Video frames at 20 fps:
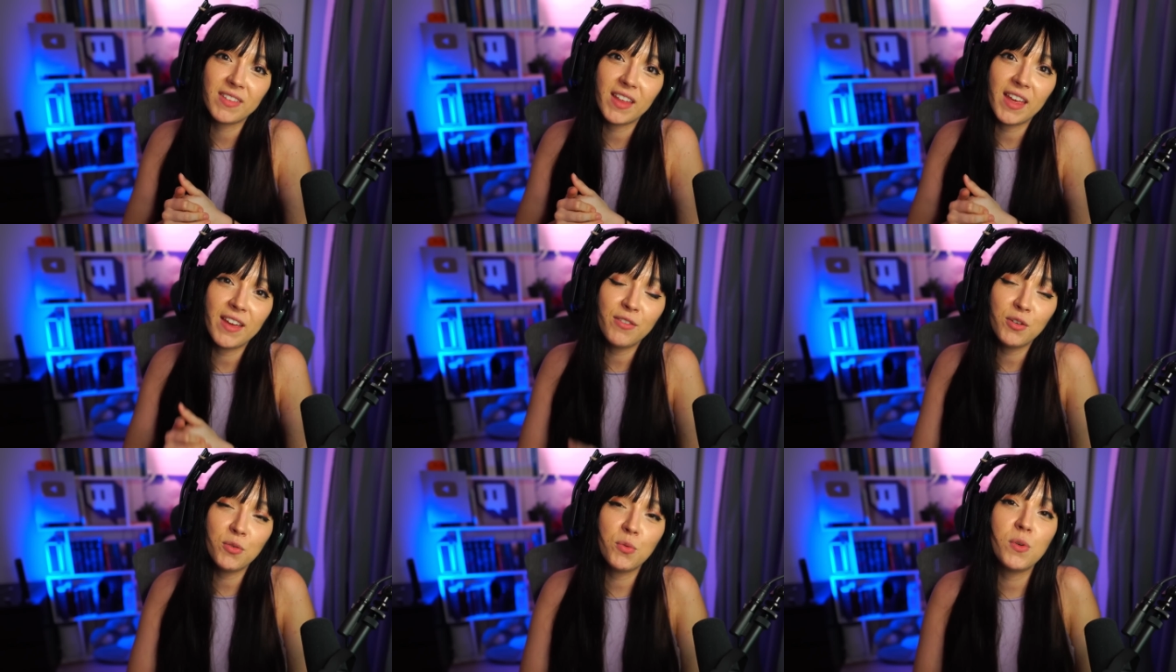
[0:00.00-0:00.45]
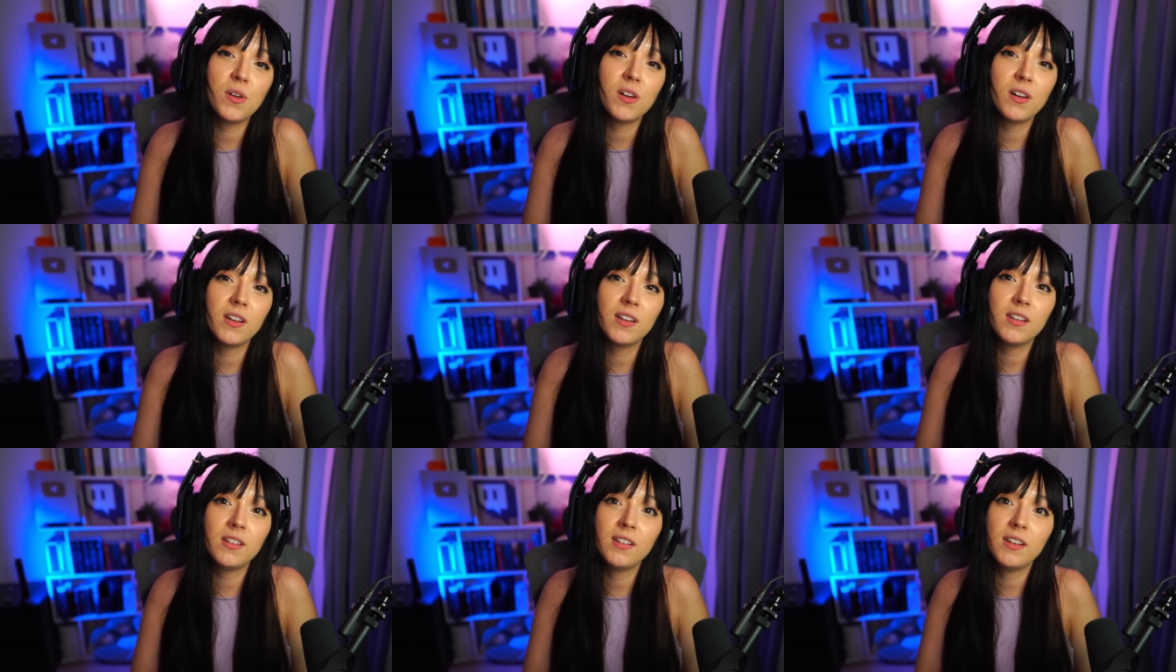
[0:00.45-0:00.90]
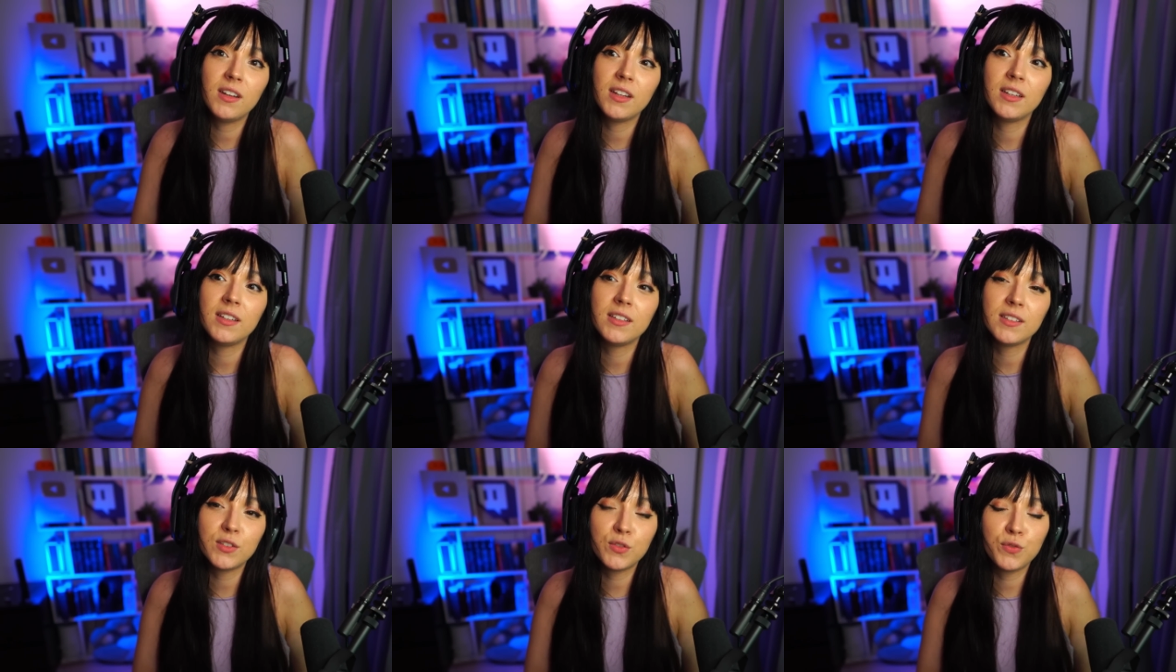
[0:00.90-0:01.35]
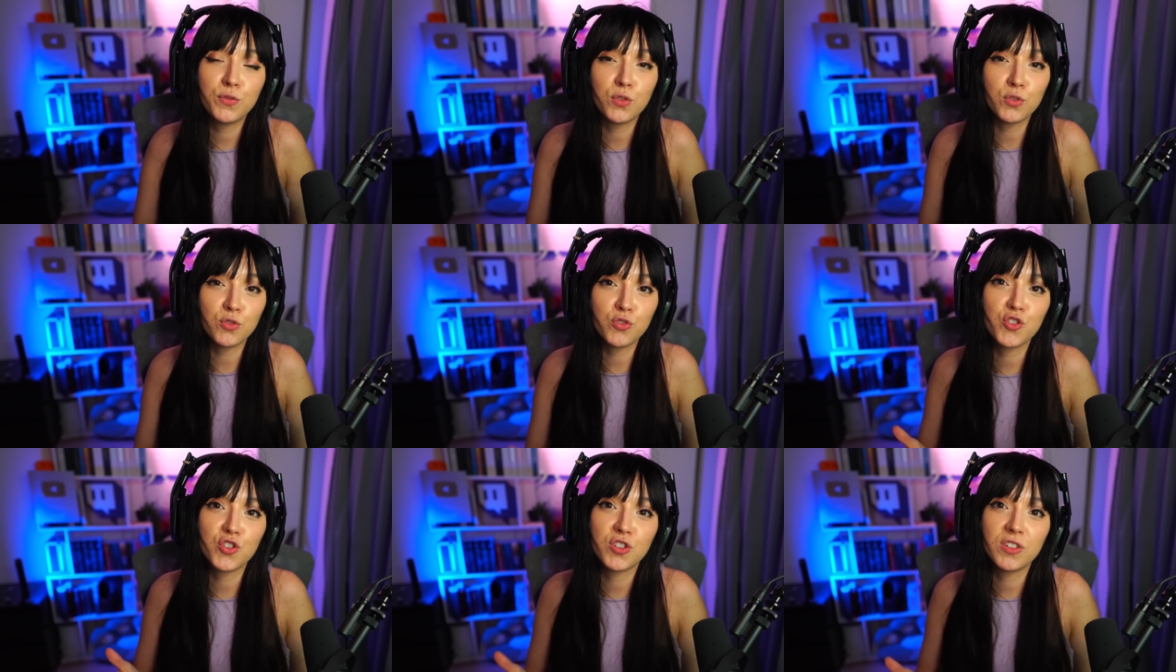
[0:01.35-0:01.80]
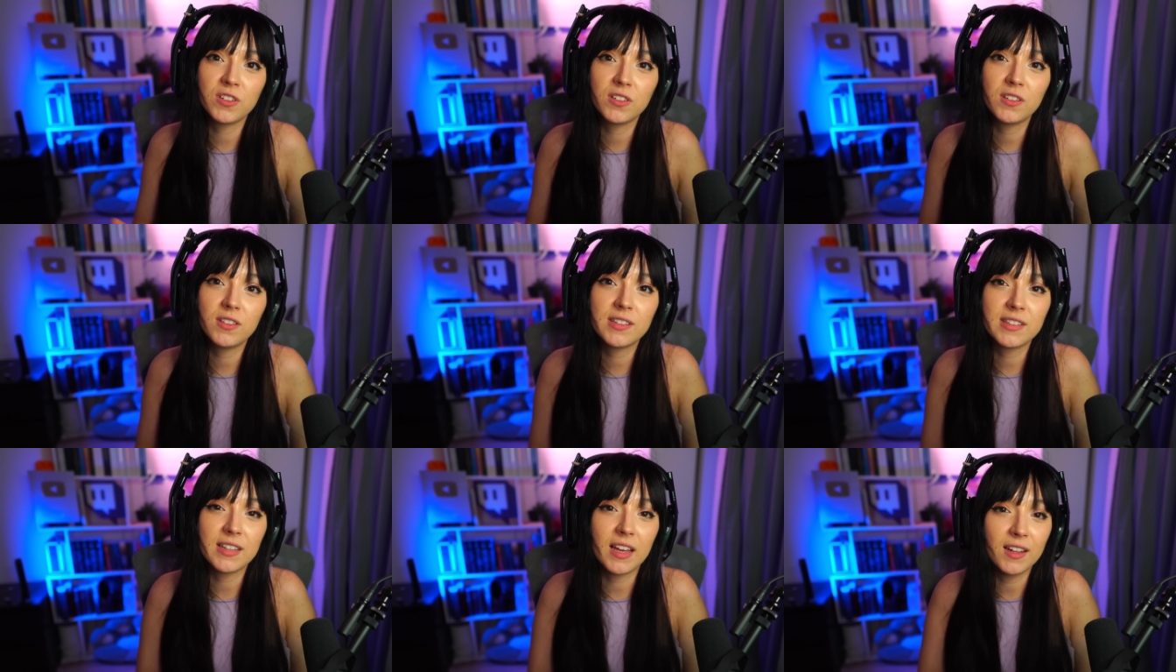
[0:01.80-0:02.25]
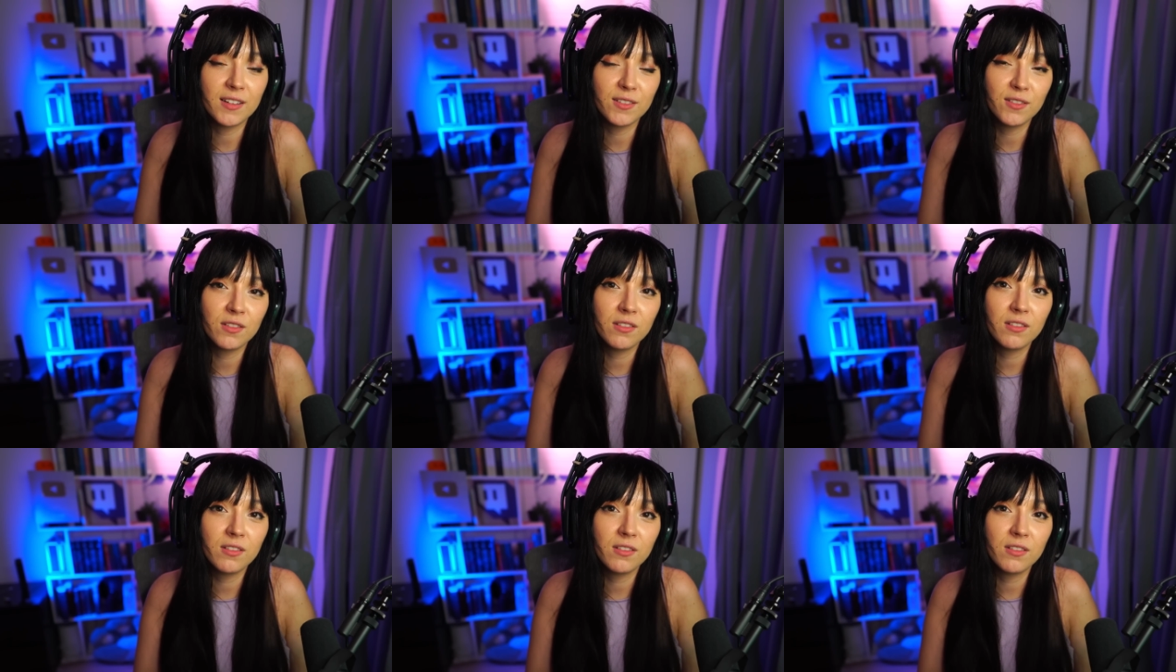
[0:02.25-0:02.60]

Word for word: everyone is fortunate son